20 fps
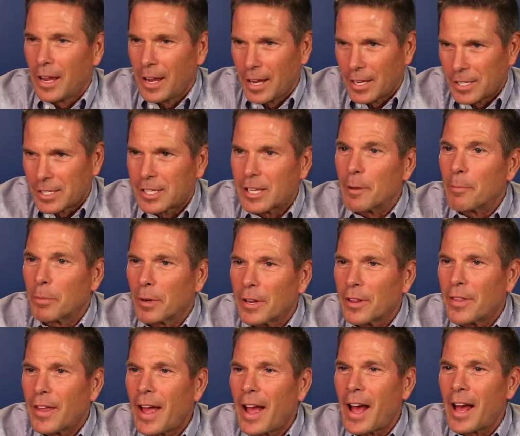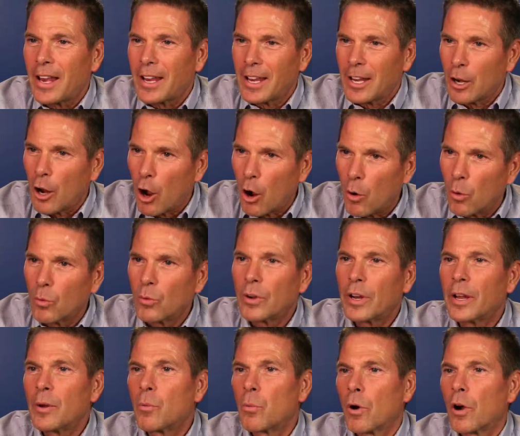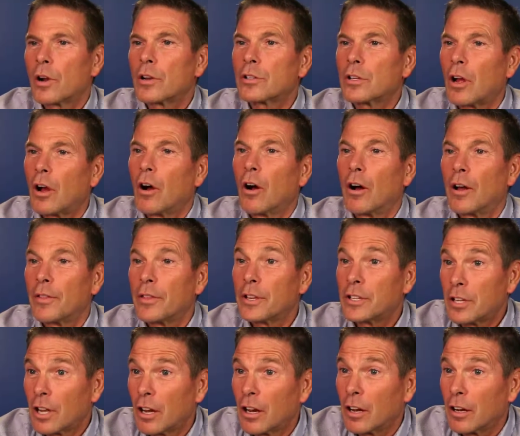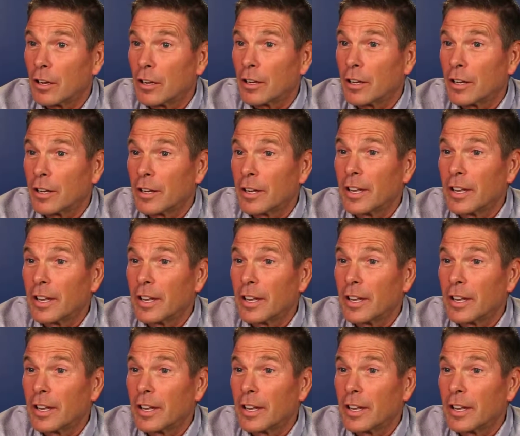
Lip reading: It's simply that. It only works on the tongue.